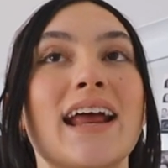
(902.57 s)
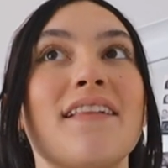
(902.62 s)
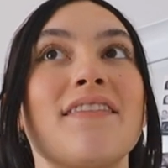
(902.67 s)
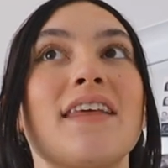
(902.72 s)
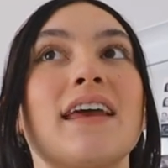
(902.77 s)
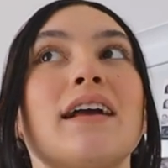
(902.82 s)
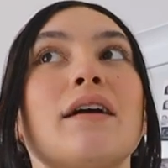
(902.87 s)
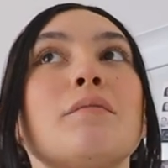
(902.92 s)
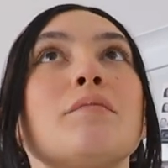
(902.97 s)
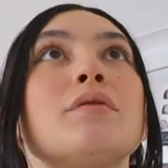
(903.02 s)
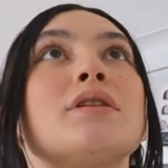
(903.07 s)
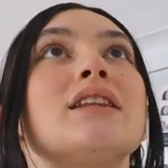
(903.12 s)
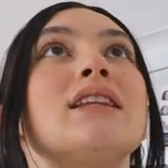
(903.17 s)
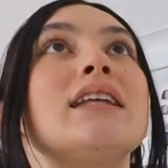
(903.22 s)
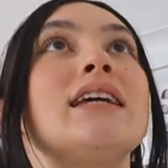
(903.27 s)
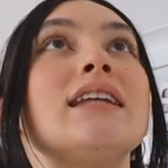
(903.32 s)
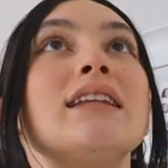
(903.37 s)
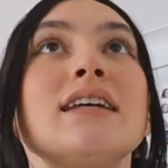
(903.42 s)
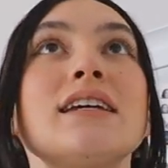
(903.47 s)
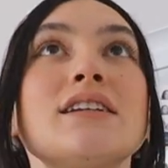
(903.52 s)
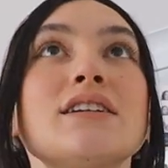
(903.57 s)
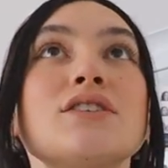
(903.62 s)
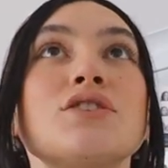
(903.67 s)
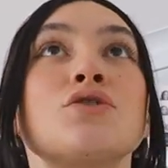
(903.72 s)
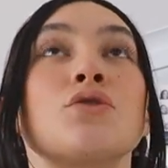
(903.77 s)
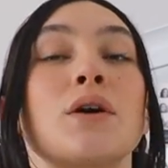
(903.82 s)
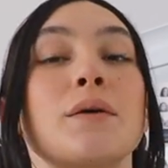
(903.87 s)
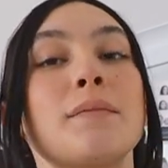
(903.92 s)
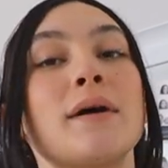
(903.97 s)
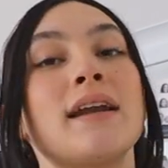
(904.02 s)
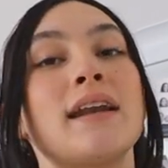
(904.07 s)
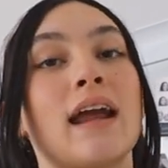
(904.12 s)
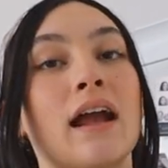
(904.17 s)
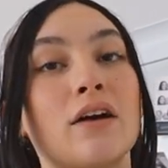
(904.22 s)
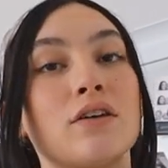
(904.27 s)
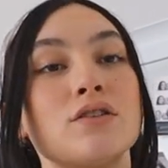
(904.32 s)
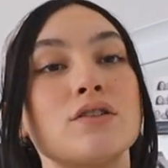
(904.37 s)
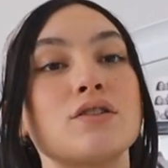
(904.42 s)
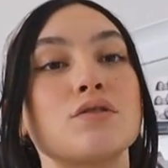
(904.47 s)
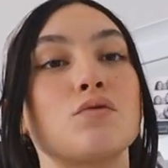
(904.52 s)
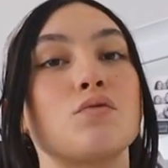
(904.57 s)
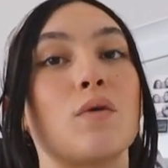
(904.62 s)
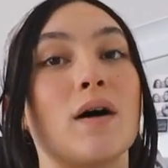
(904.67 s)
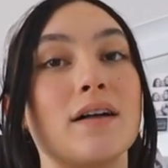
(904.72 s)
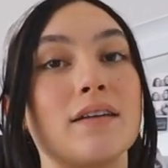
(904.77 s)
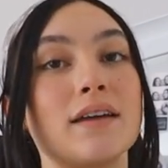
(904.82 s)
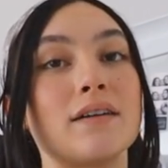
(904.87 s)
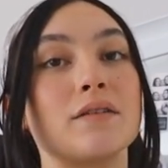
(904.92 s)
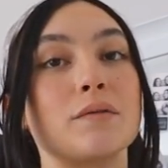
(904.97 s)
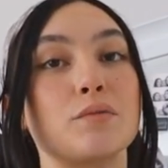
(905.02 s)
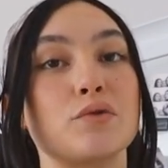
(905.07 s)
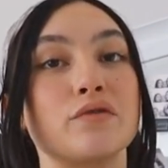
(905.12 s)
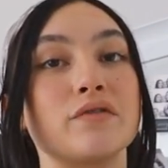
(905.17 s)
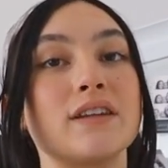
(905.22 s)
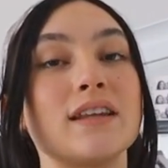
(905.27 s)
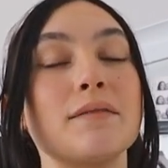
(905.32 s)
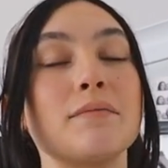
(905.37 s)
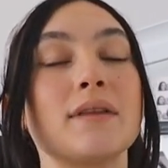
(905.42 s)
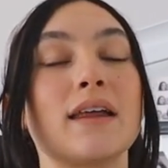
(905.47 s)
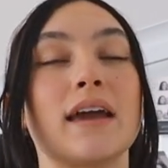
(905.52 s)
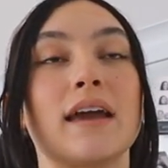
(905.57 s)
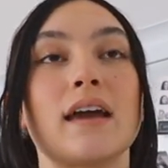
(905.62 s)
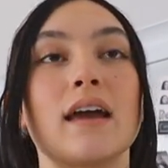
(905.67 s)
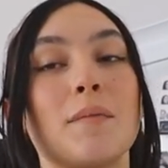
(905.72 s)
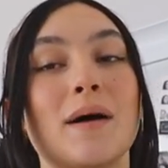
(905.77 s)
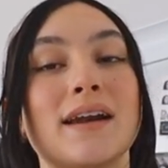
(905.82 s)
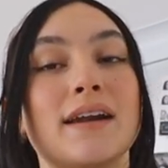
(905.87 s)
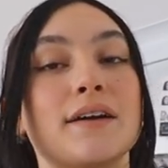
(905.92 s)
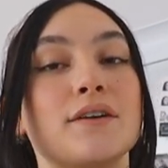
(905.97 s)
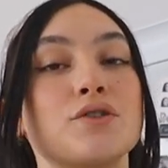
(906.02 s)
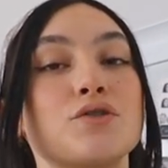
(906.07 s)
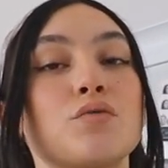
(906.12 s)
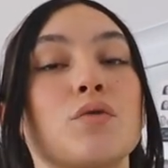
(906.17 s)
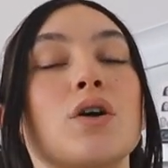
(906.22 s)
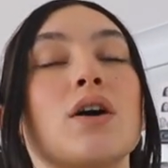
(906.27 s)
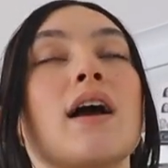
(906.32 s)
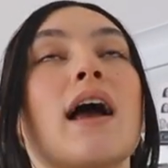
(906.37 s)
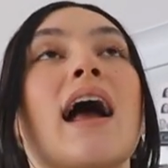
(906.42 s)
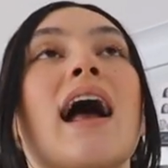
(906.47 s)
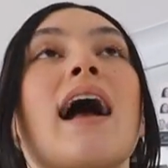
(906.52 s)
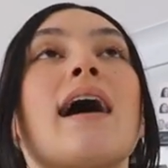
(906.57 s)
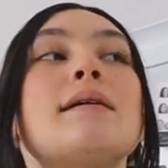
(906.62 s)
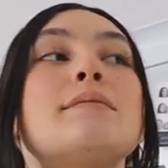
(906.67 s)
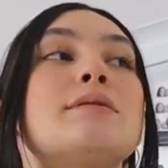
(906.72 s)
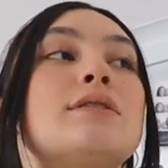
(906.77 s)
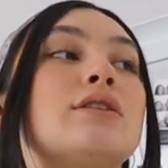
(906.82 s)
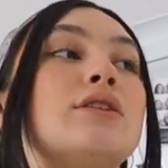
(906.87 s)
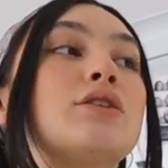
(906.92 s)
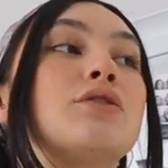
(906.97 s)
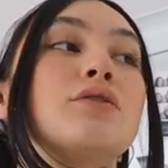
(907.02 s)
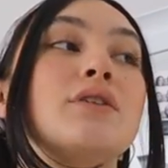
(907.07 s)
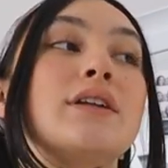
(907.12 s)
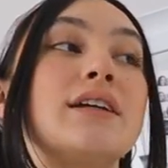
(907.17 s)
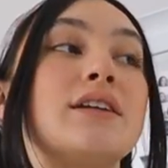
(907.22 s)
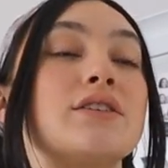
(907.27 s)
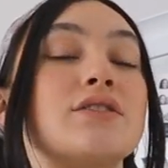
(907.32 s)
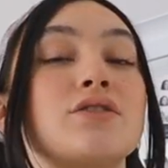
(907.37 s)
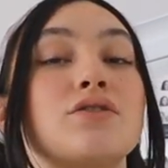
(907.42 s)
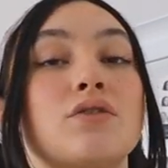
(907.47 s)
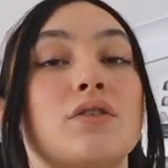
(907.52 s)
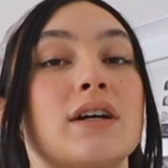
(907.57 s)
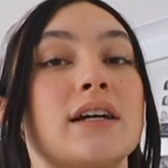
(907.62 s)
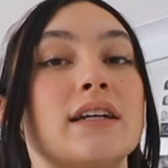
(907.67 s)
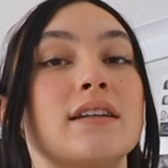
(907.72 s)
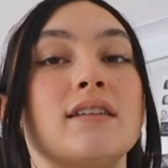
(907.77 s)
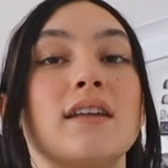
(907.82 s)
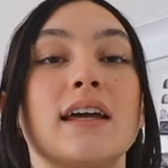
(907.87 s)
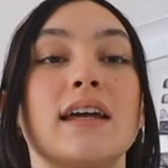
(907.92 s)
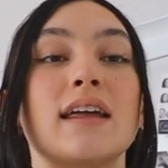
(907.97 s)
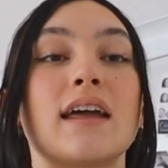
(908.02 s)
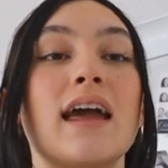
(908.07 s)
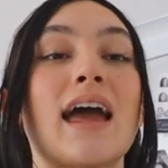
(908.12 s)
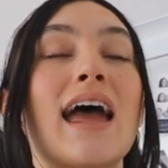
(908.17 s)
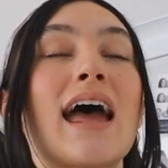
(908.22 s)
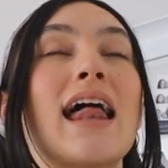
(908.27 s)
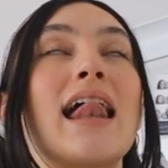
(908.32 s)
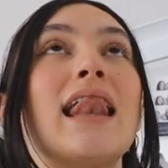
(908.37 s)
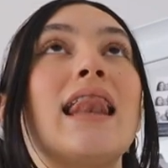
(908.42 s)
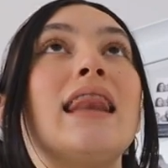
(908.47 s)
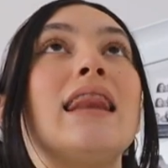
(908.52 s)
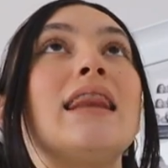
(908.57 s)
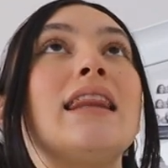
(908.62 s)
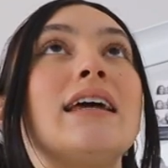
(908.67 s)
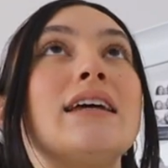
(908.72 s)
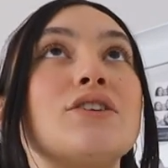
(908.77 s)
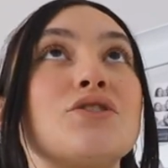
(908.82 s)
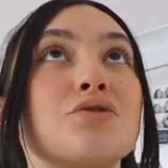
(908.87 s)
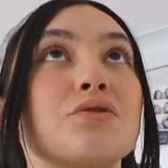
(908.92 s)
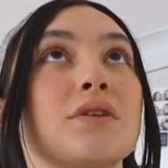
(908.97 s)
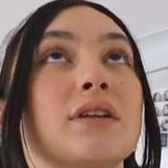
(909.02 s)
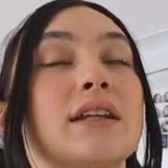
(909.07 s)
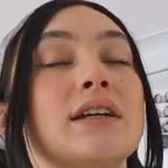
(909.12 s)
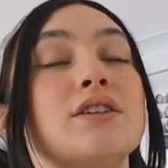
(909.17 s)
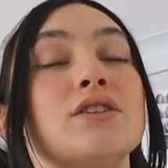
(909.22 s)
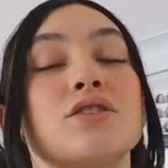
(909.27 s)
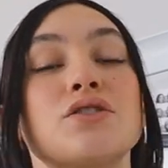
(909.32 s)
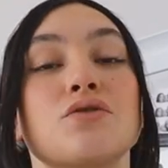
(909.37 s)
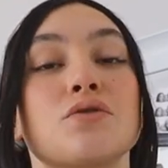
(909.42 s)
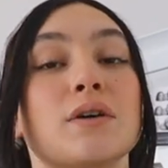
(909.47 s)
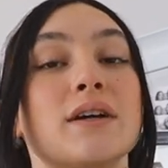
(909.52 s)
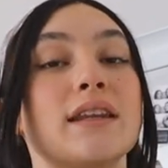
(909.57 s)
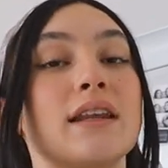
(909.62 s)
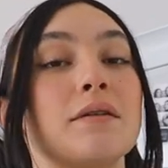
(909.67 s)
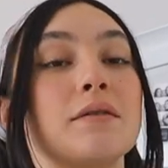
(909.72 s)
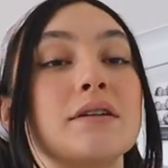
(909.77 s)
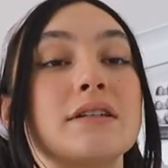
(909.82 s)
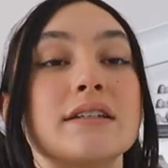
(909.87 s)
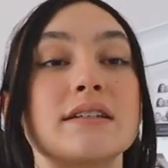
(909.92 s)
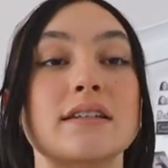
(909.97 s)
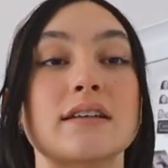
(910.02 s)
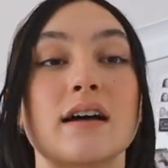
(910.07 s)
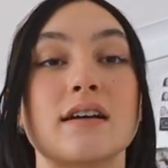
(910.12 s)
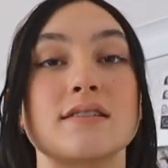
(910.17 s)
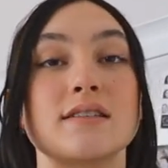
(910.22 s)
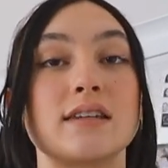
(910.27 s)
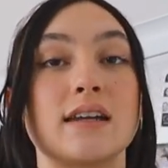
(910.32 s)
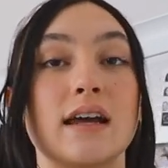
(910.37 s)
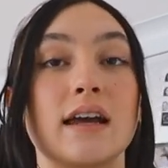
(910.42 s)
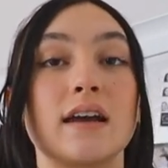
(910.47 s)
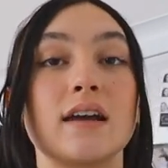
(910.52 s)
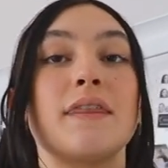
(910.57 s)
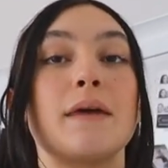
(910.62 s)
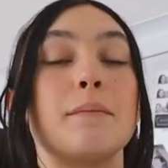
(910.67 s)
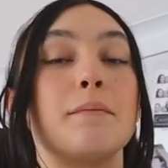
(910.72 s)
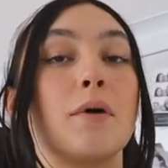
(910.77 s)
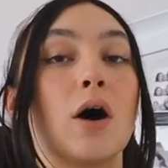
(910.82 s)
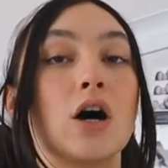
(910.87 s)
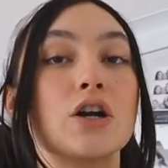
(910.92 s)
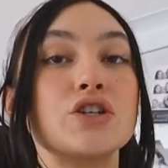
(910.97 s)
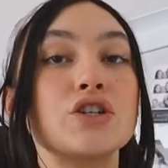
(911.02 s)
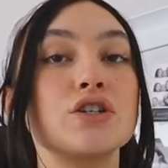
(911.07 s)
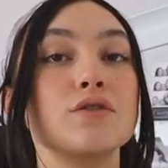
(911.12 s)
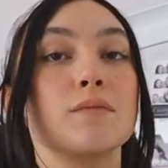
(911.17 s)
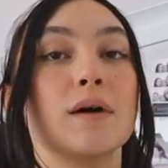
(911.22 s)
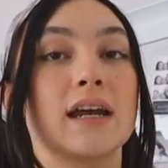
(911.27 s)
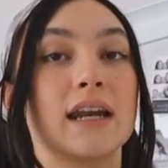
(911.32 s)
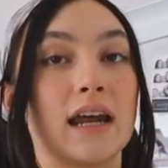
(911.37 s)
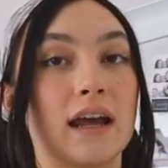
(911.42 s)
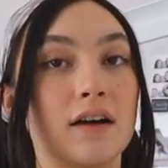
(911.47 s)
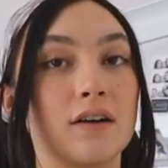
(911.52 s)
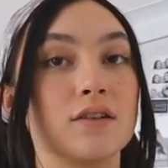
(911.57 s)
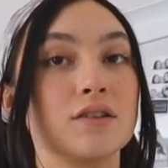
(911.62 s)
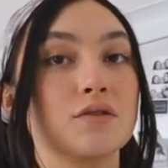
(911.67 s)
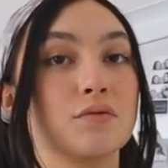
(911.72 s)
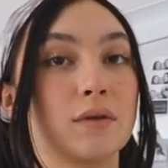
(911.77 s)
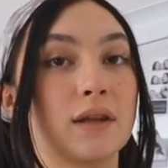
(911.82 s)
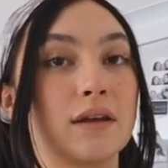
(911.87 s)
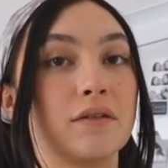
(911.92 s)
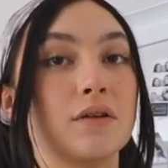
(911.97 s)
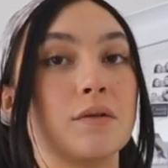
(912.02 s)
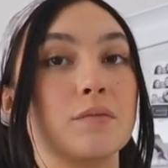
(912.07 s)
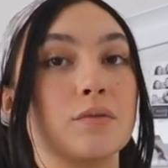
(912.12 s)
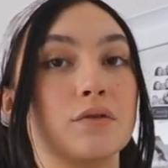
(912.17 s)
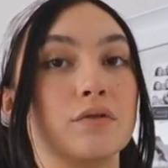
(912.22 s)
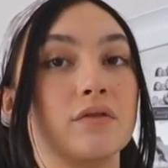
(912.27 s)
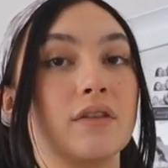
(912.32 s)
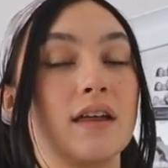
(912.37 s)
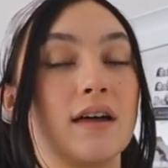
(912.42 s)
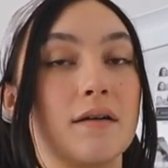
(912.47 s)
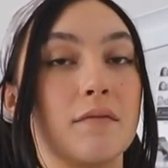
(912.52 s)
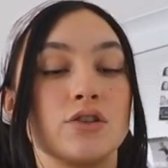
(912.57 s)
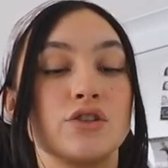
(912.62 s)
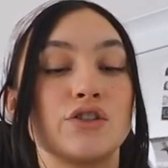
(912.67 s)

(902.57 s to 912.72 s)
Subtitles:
and they completely destroyed my nails while they removed them. Like, my nails were absolutely destroyed. Like, literally destroyed. They were disgusting. They botched my nails when they removed them.